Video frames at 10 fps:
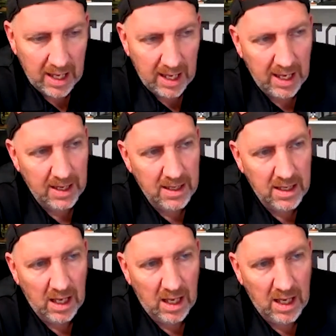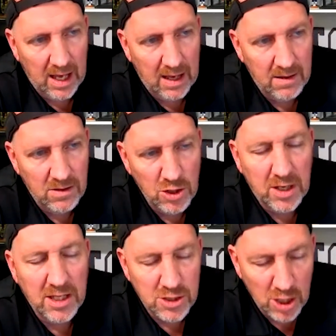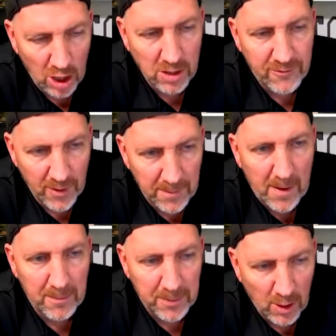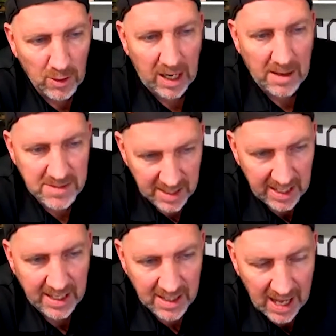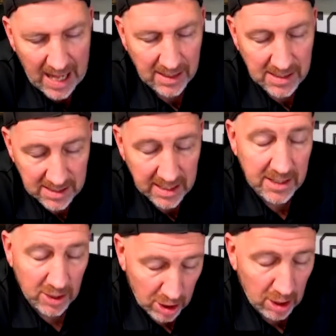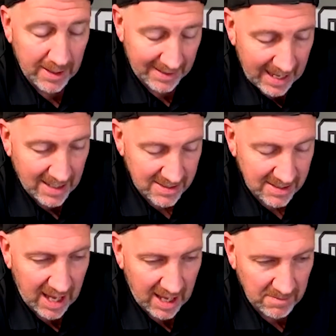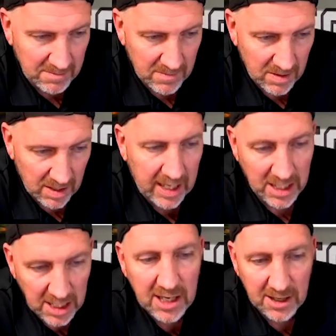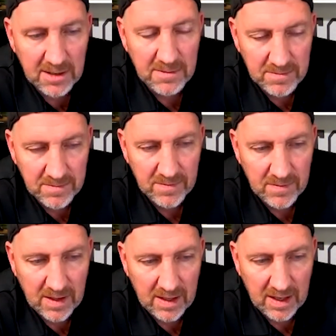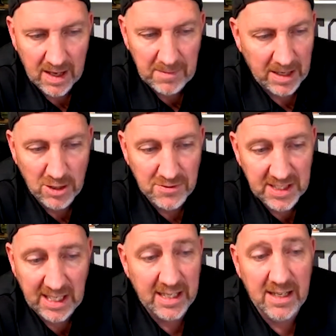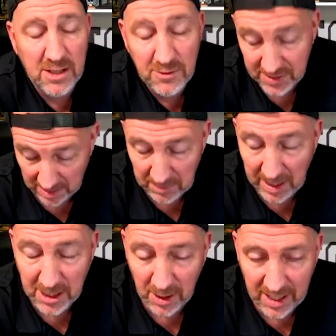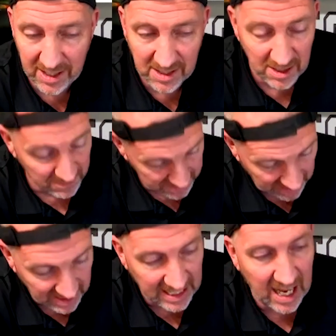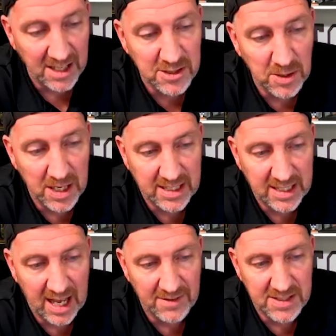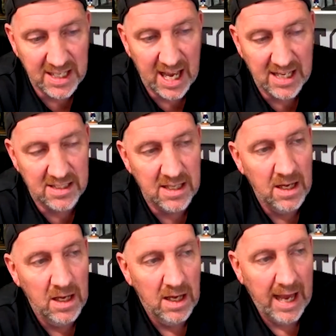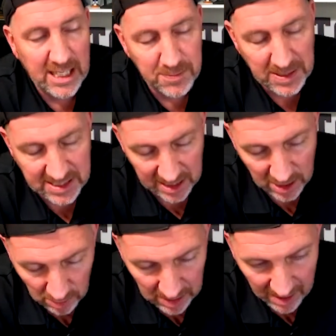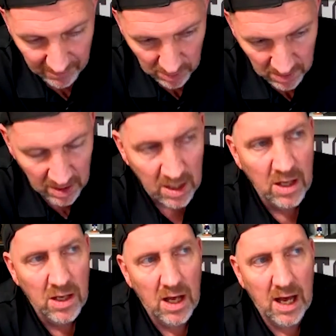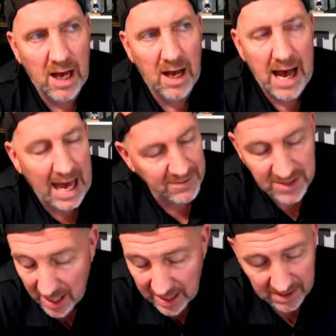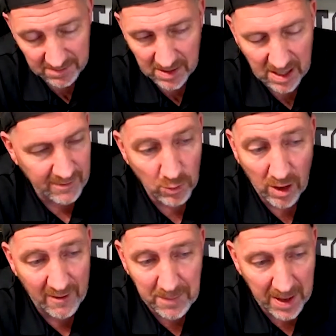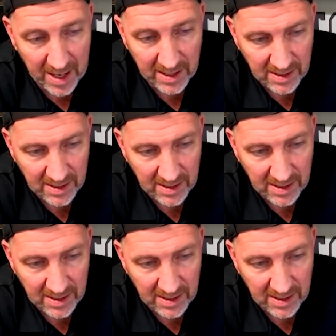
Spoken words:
And you can turn football programs in college in the current landscape in a year. I mean, you've seen it. You've seen me do it. You've seen Deion do it at the FCS, HBCU level. I've done it everywhere I've been.